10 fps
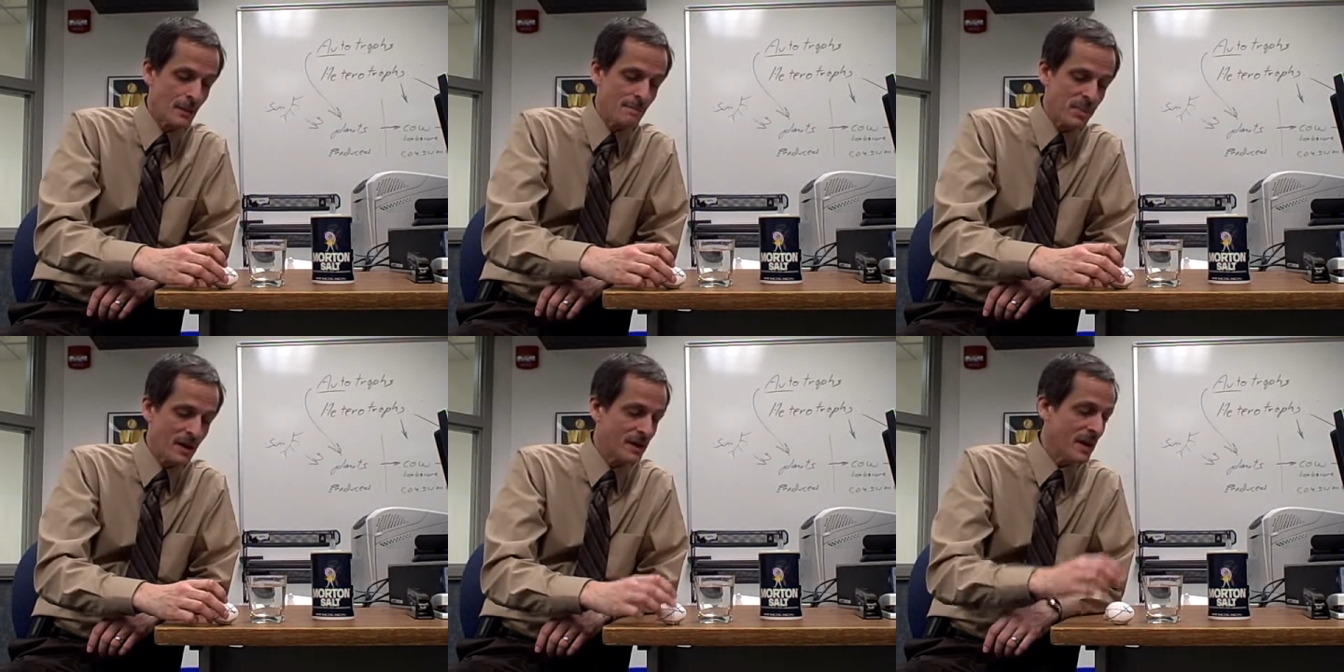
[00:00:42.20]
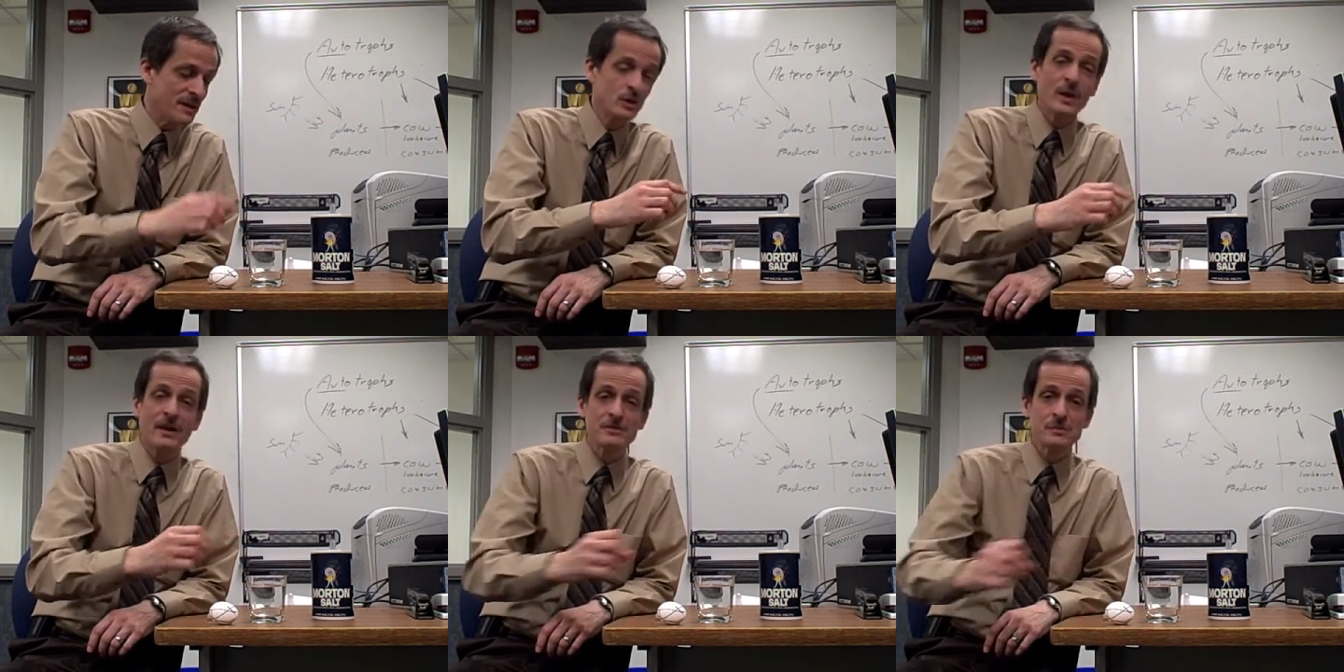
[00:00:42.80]
but I do
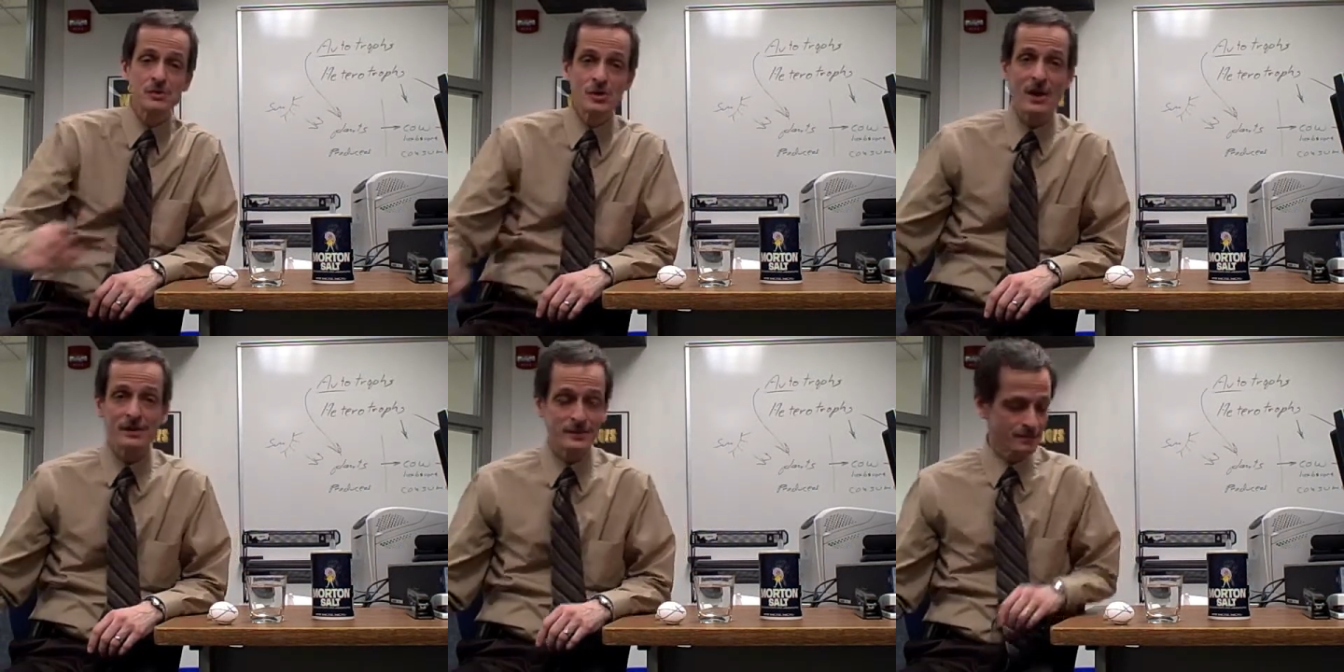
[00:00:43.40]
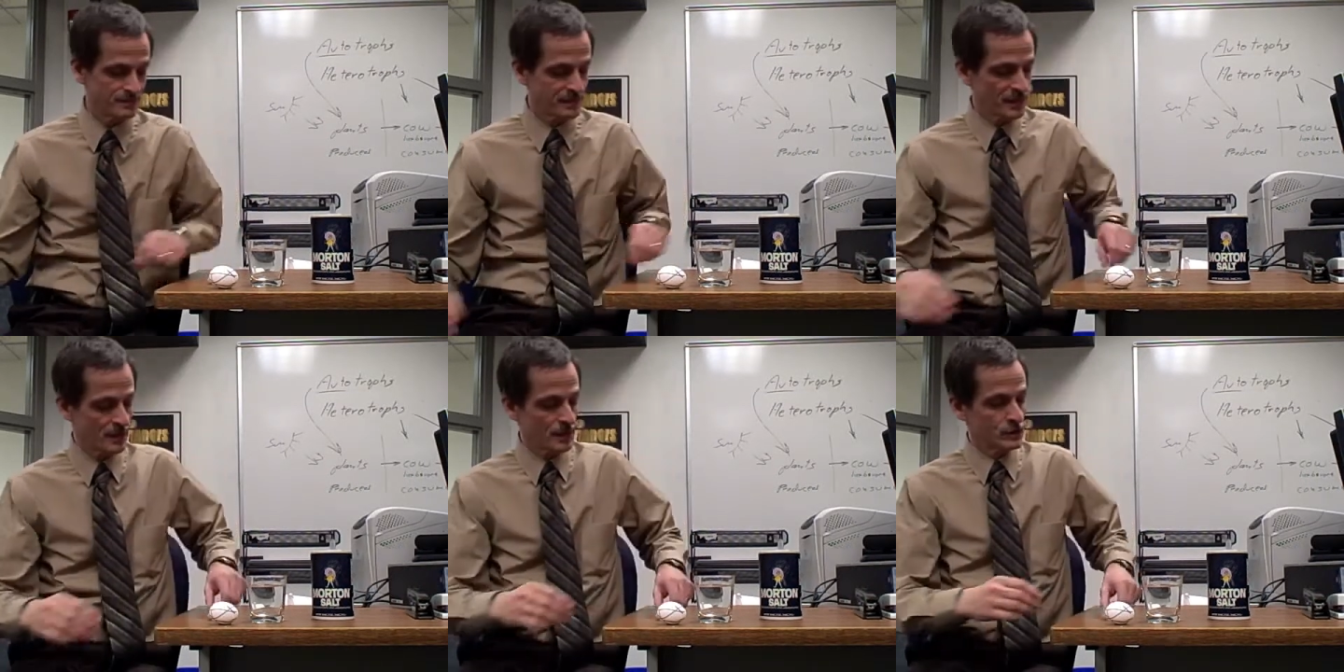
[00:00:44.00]
have some salt.
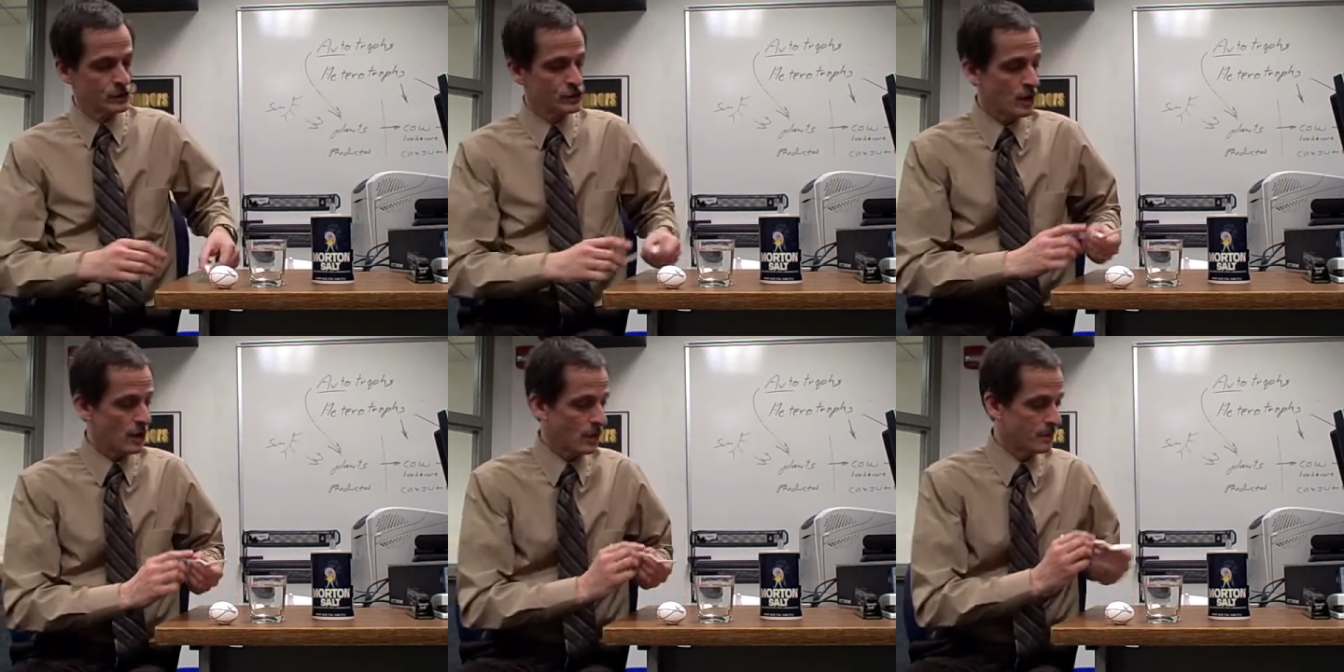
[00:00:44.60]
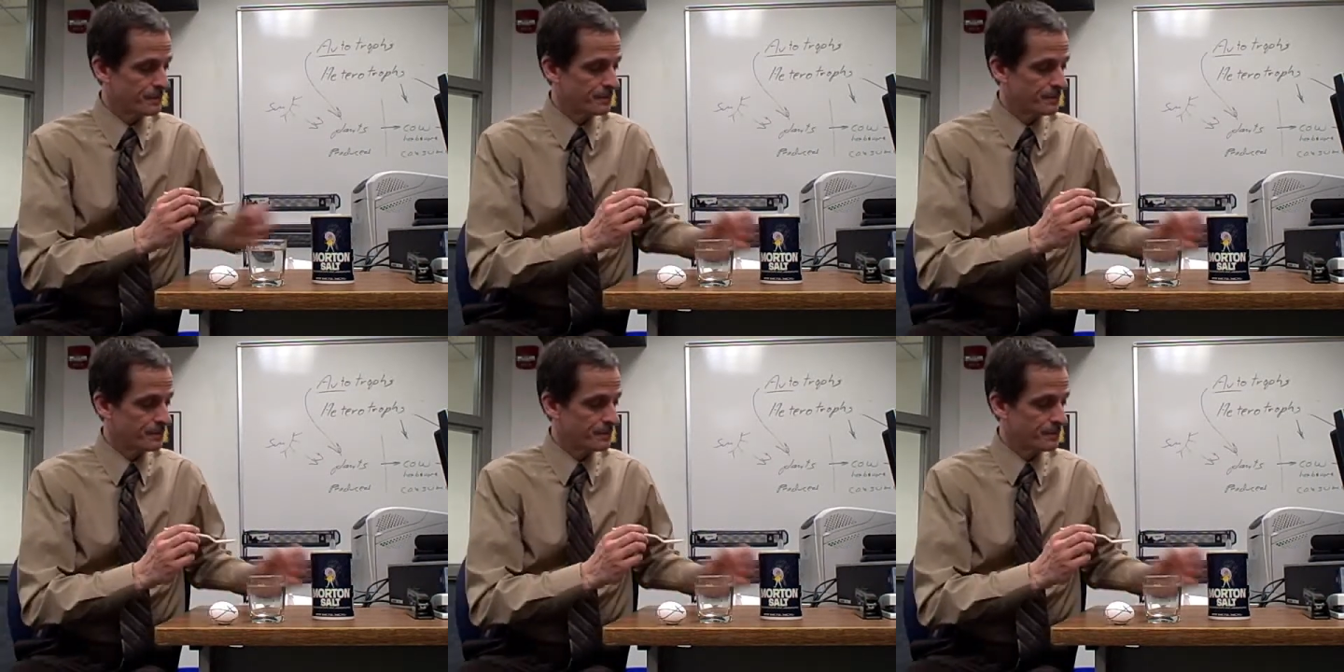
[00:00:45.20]
So,